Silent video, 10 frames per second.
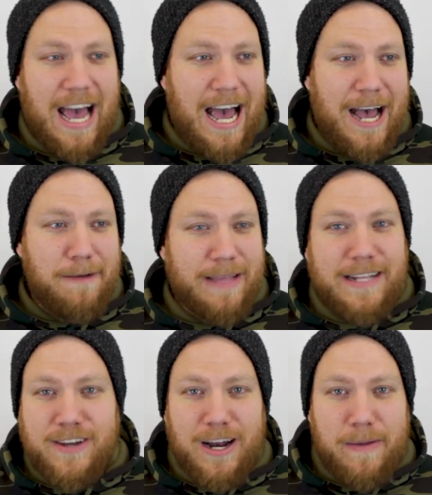
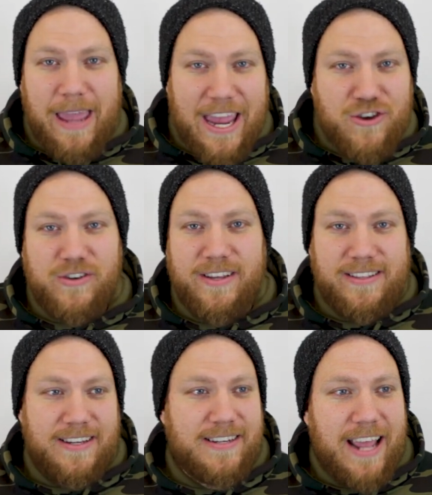That's going to be
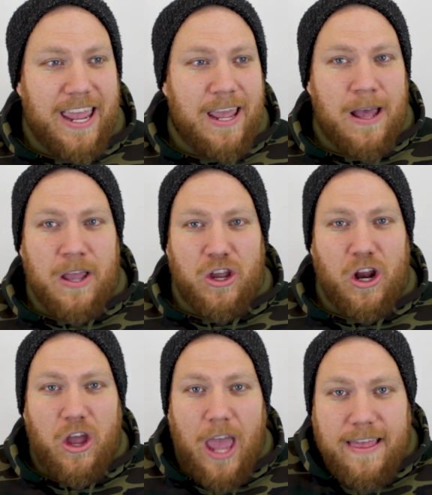interesting to see, you
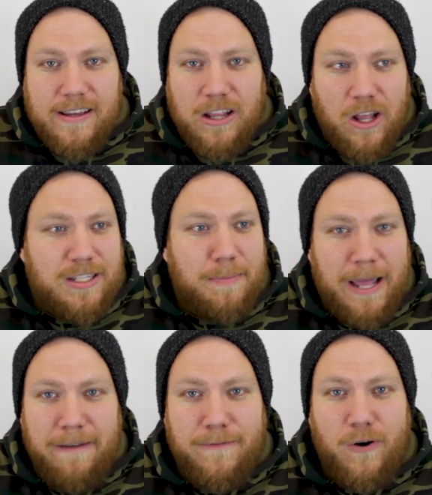know. There's a lot to
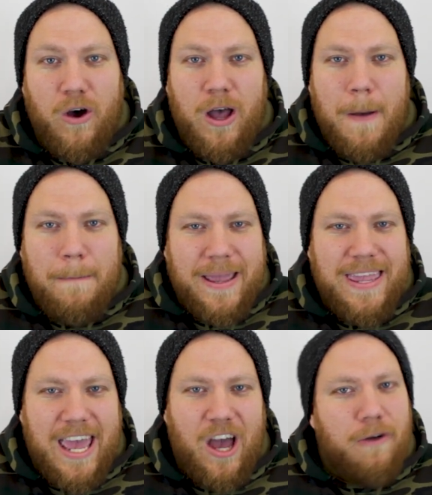play for,
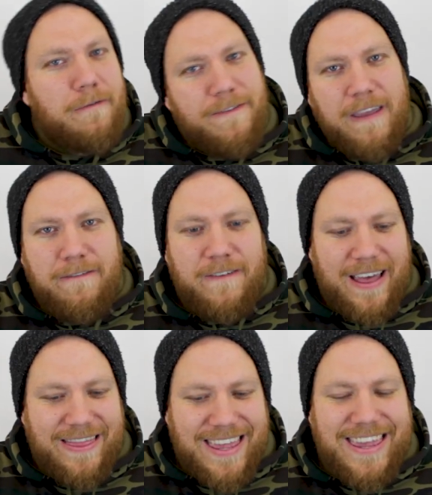but yeah, on
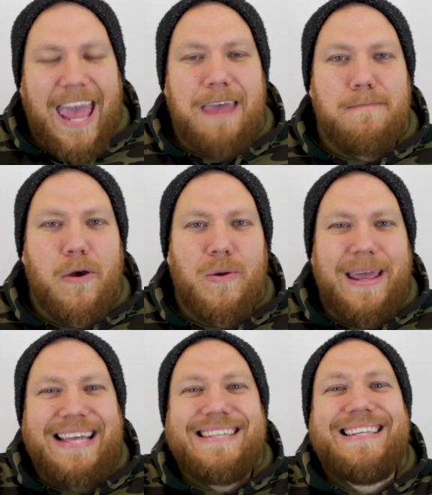FIFA, the game
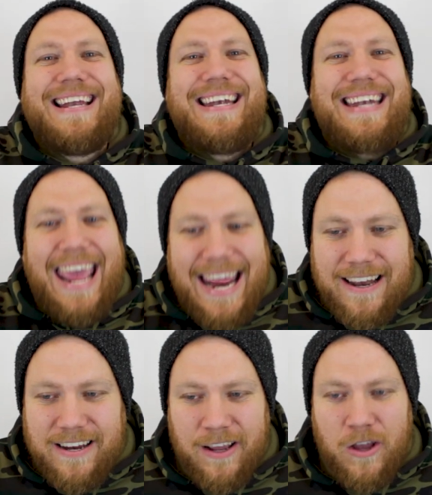mode is
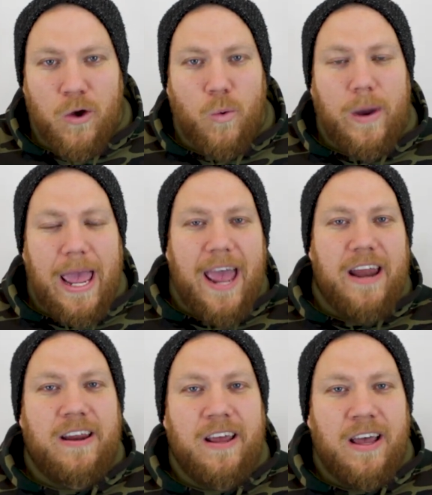dead. We
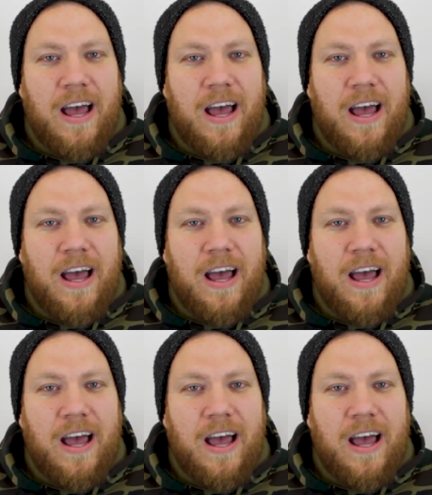had